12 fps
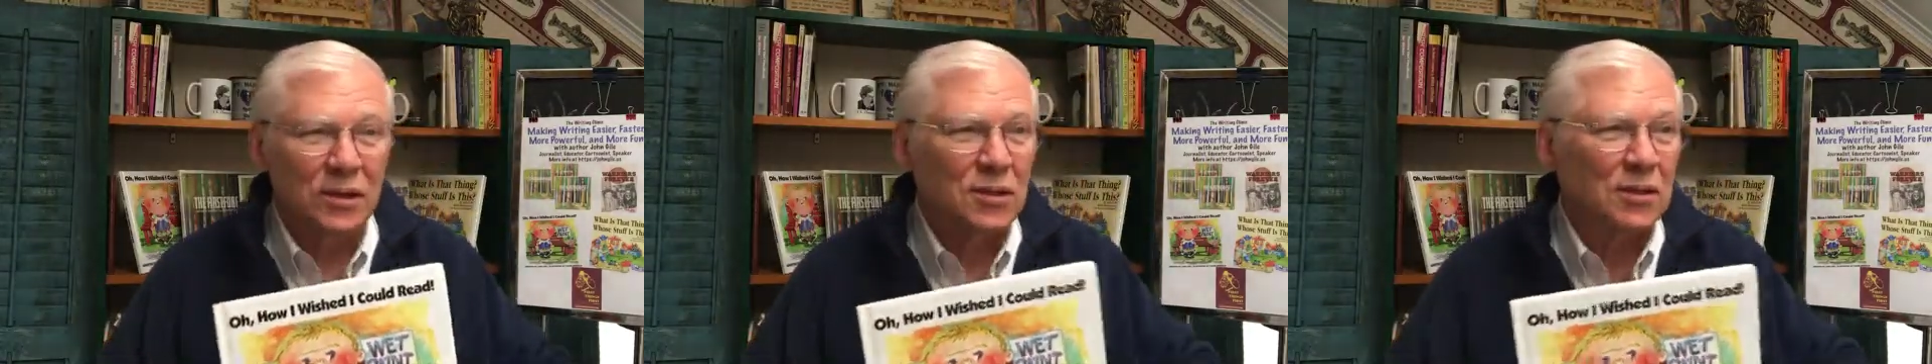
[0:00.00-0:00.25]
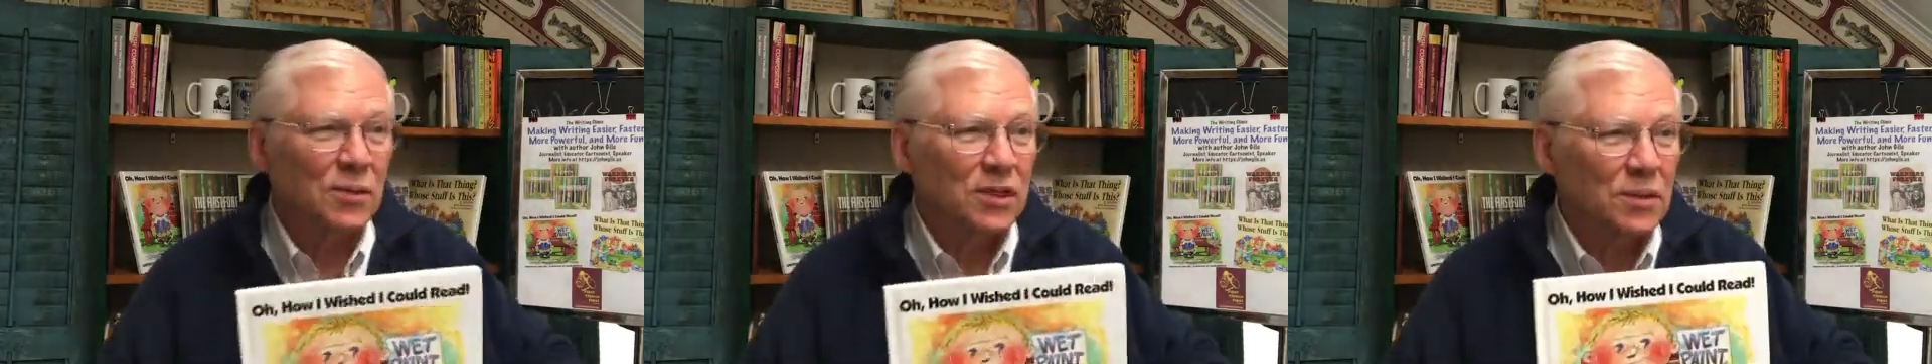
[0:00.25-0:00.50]

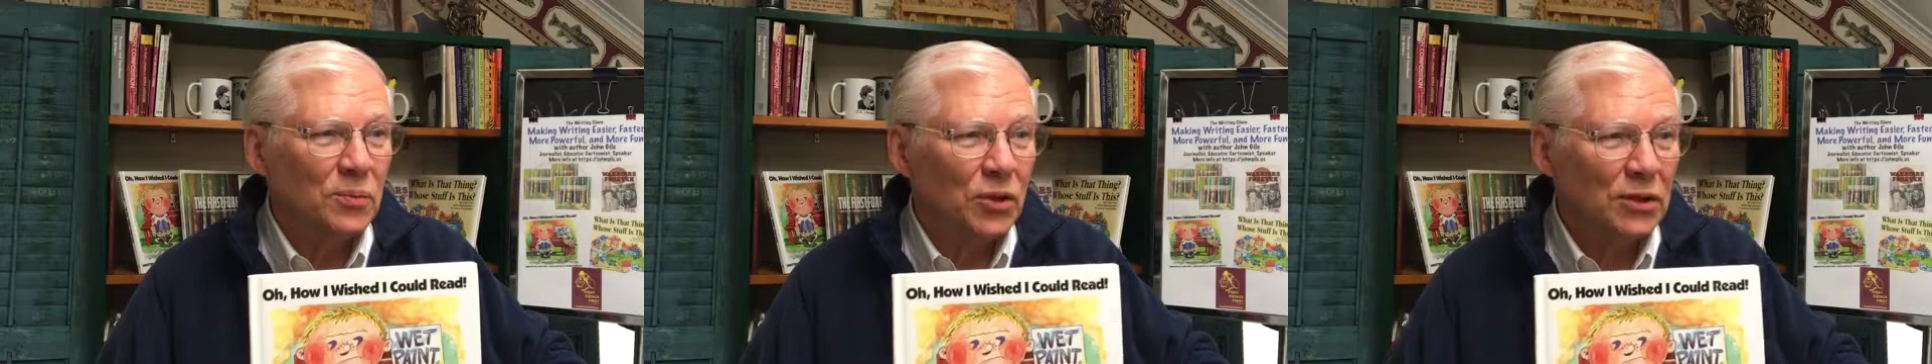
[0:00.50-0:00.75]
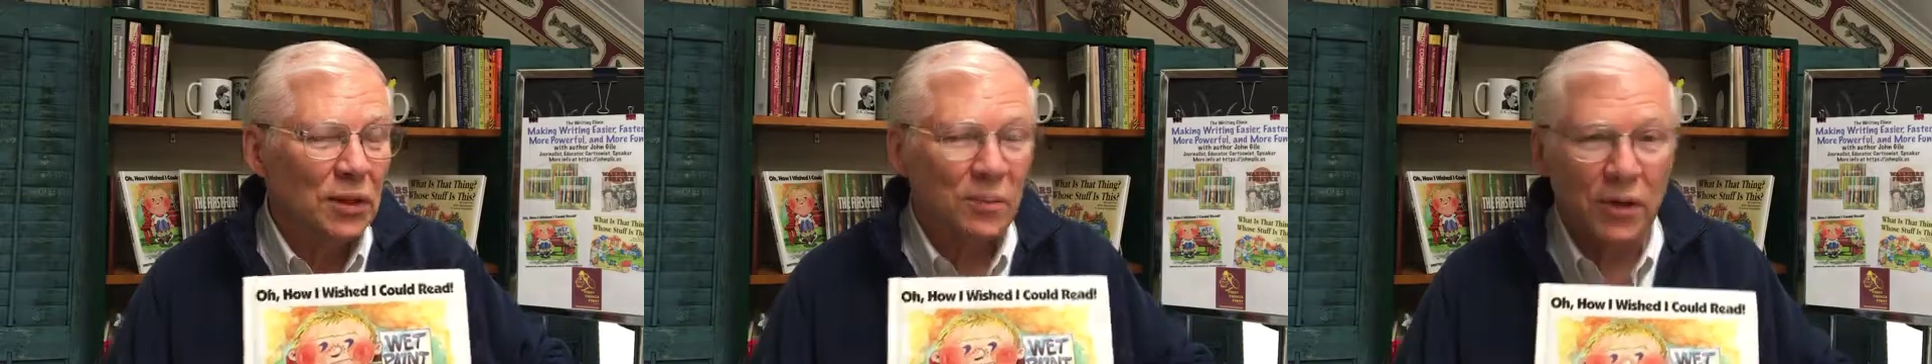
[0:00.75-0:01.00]
It's a
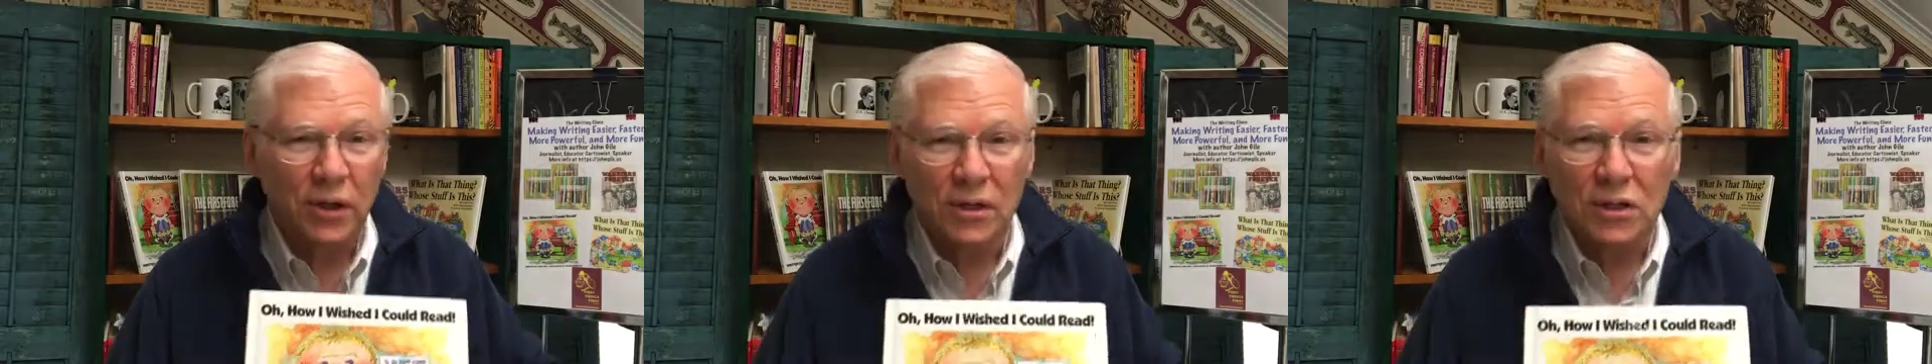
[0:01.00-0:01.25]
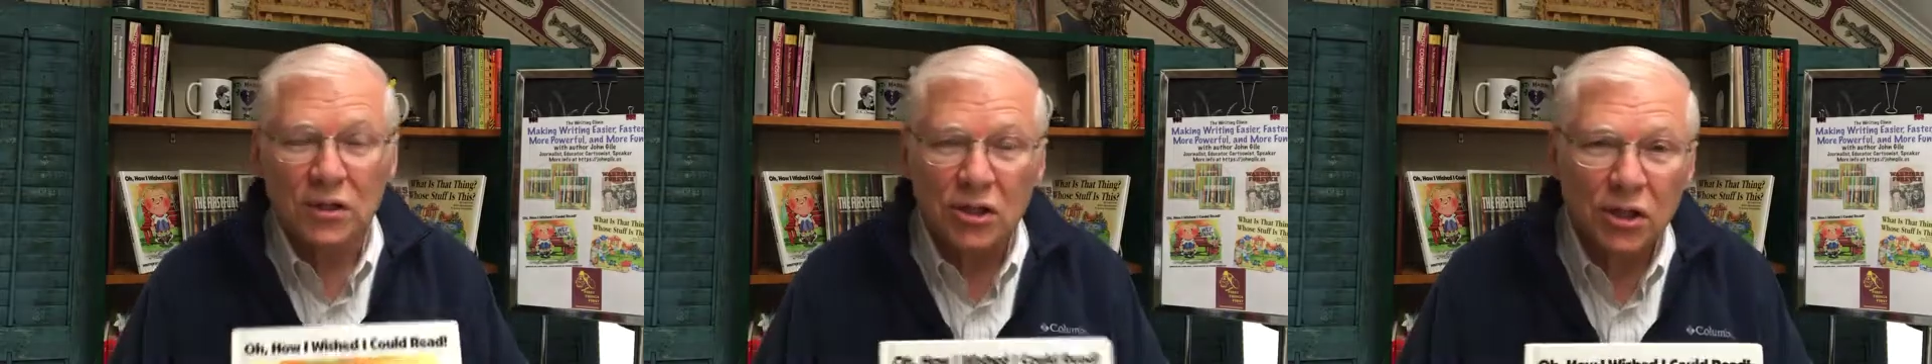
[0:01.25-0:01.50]
book that
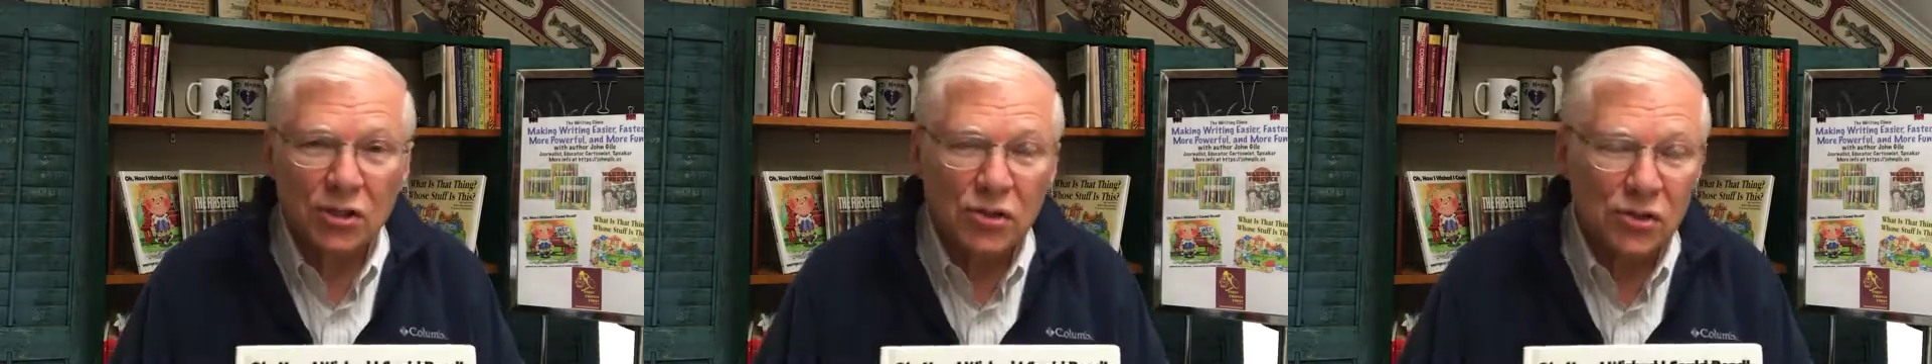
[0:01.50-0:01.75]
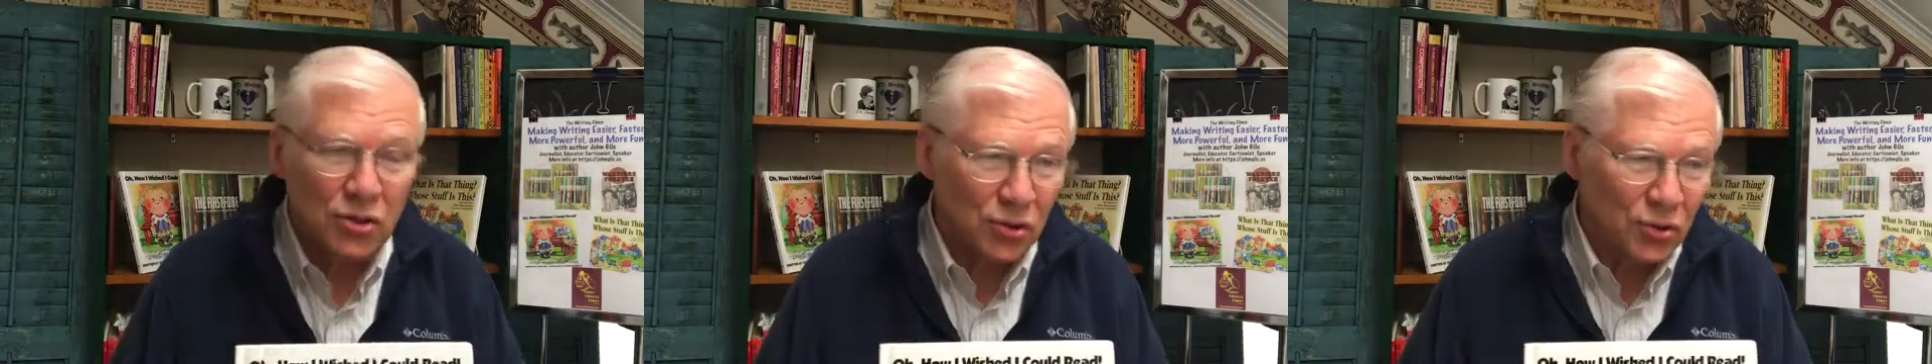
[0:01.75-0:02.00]
parents and
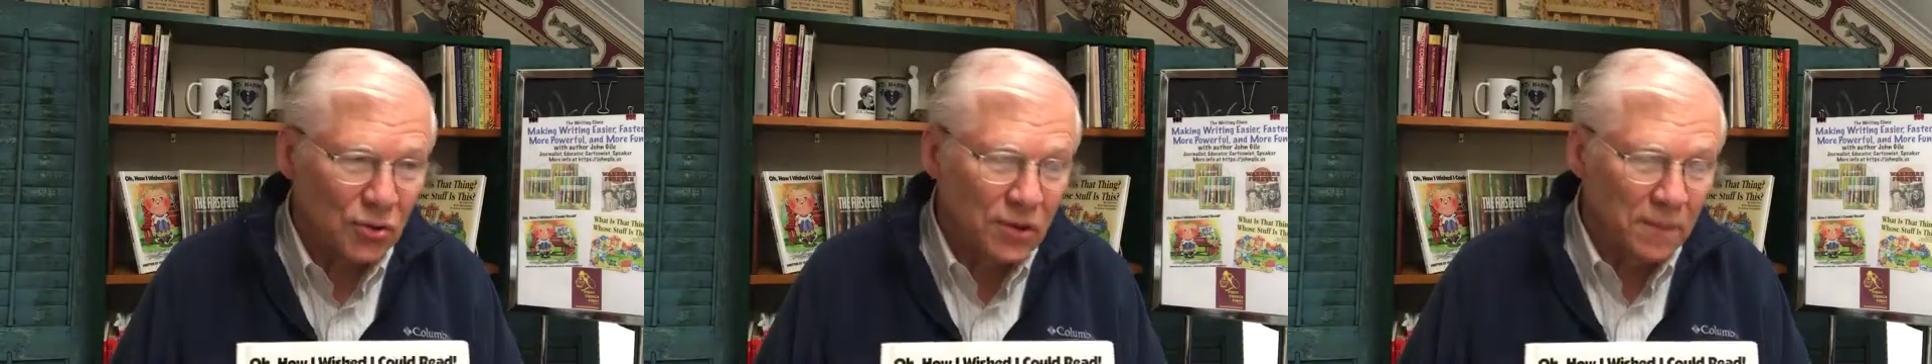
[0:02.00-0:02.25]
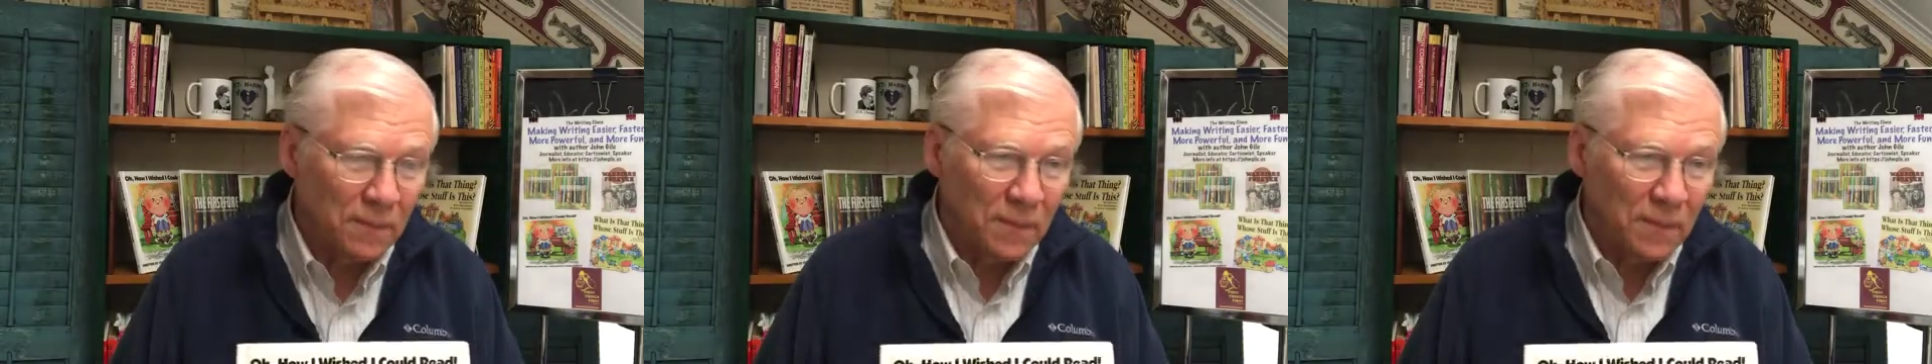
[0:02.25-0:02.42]
teachers use